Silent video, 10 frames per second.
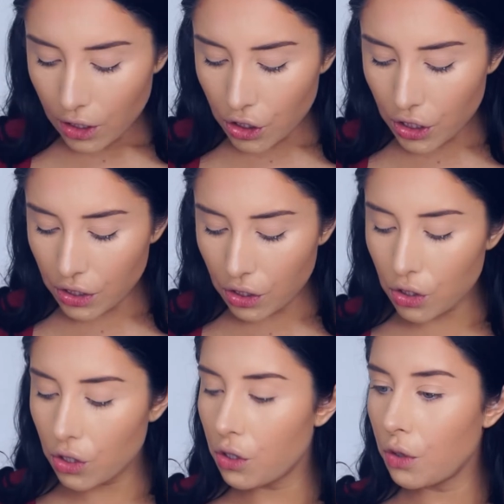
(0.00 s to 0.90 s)

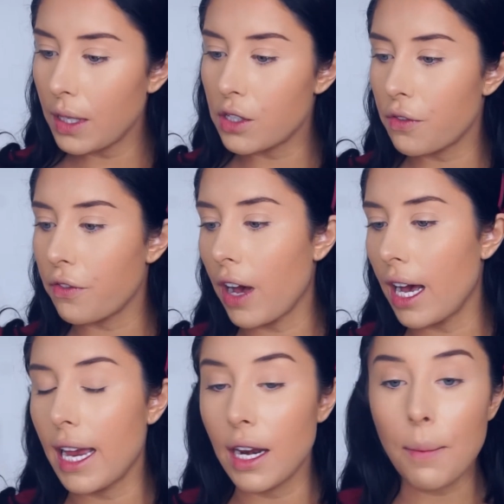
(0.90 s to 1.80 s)
Just to
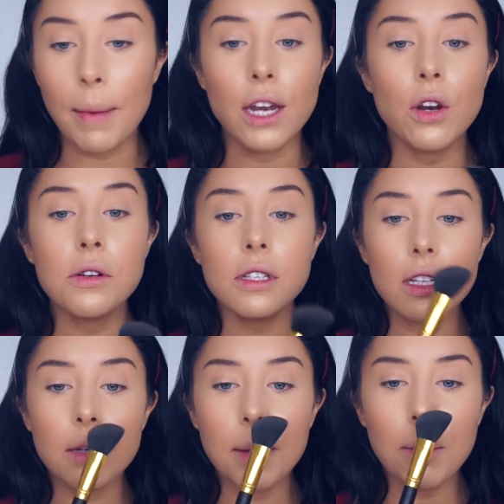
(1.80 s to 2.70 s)
define my nose a
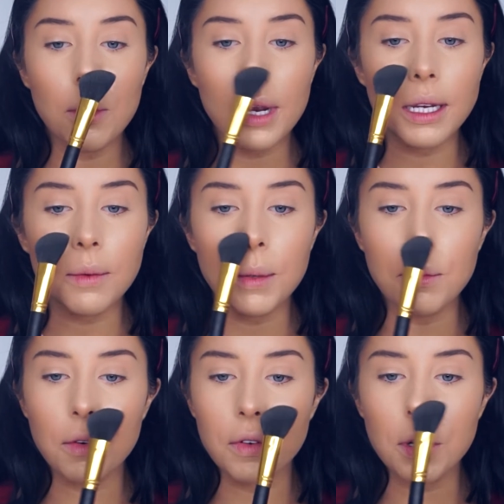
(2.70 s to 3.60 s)
little bit more and give me
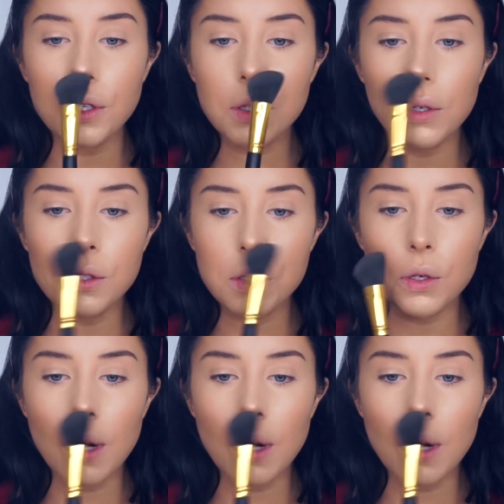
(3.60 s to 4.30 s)
more of a nose contour,